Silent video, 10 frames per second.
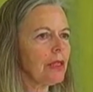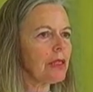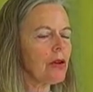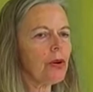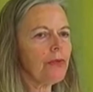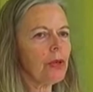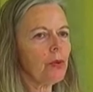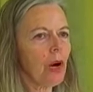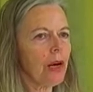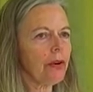So if
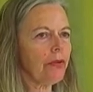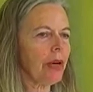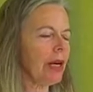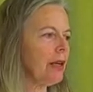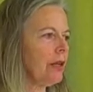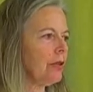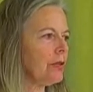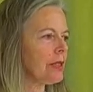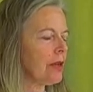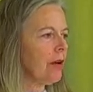you want to run a
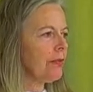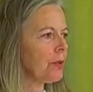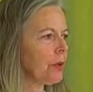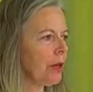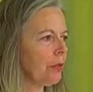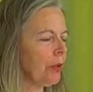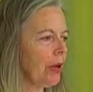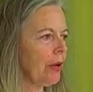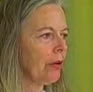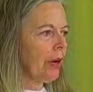new software
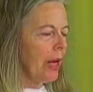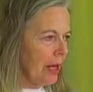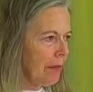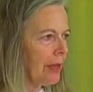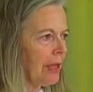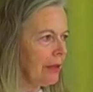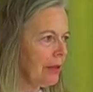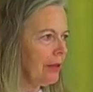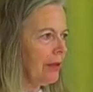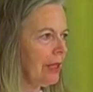program, then
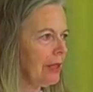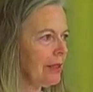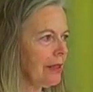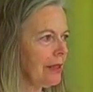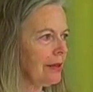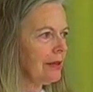you need to,